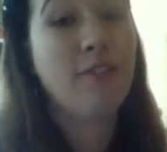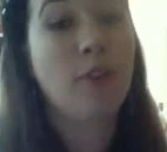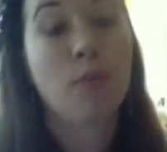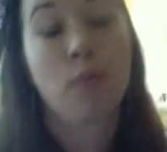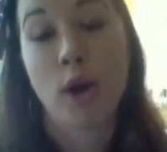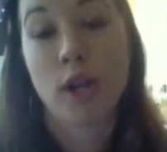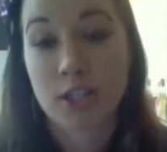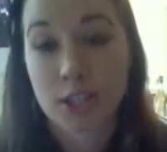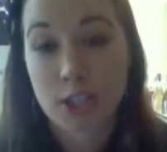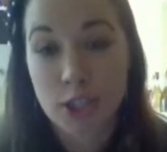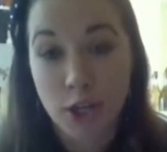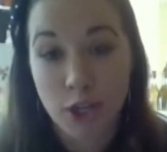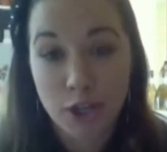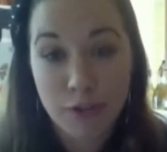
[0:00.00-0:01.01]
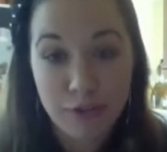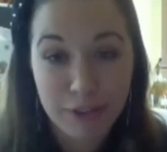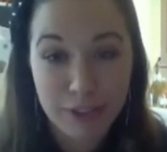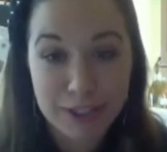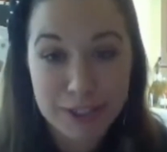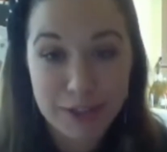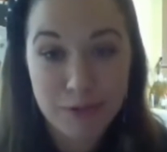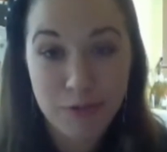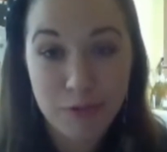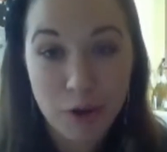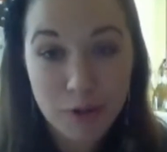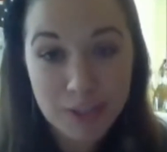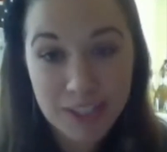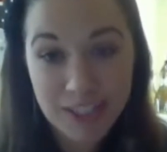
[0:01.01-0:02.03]
from watching this show, you've learned that
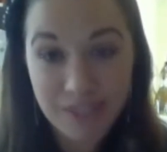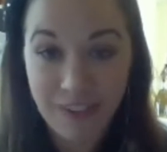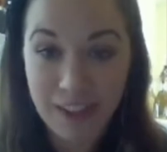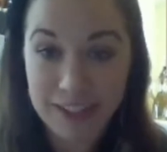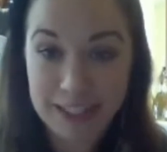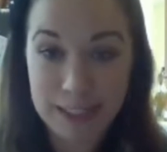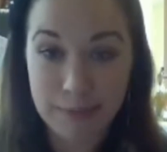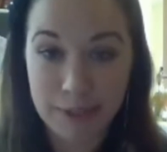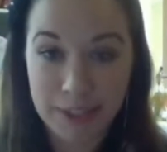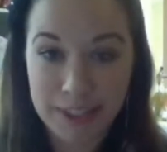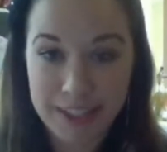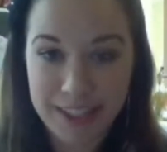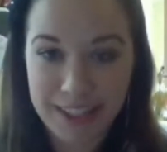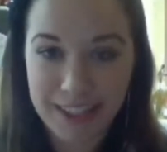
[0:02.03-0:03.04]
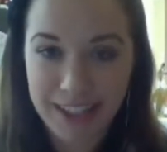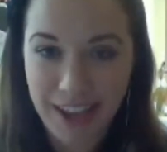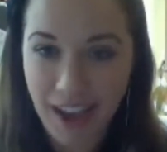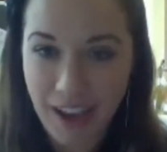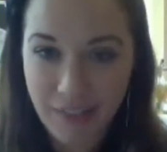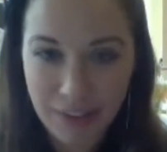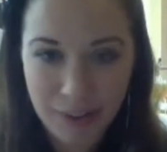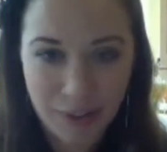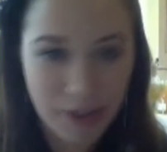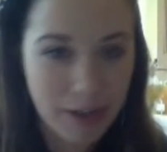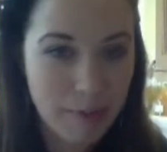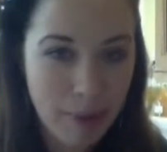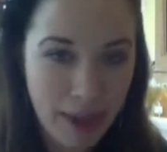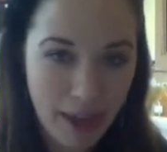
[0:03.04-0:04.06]
roasting vegetables in the oven or in a
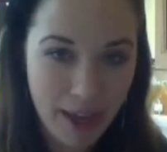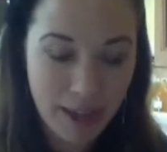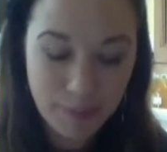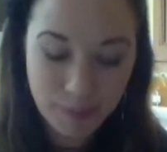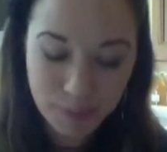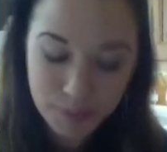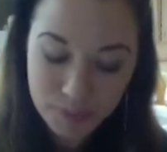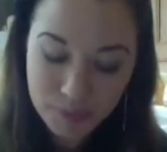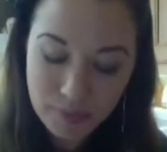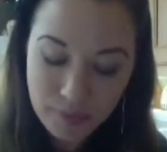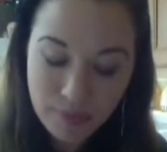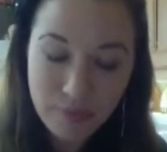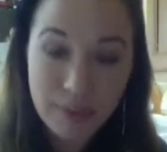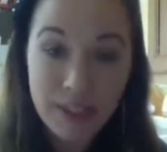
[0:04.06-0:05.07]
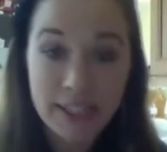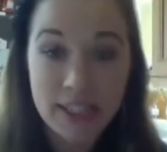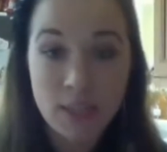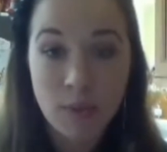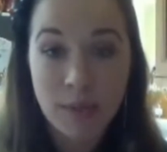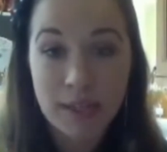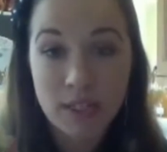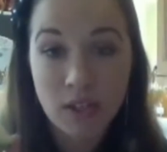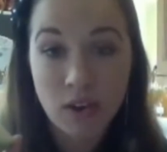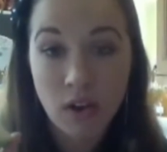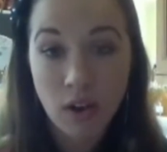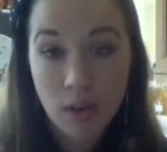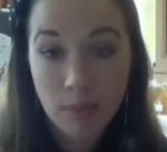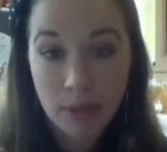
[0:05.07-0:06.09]
pan is the way to
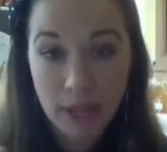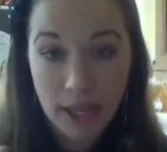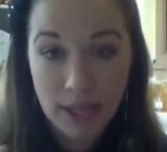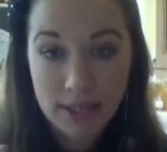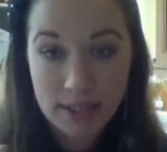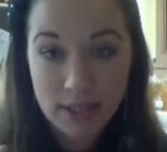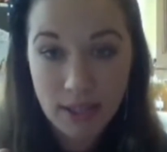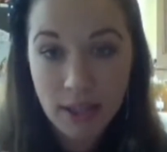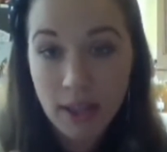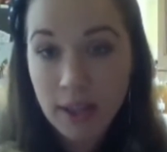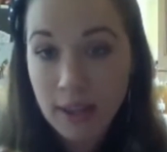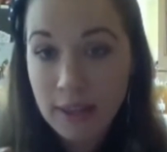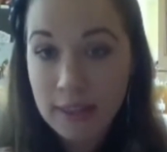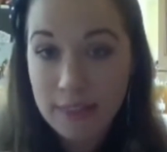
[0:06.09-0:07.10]
caramelize the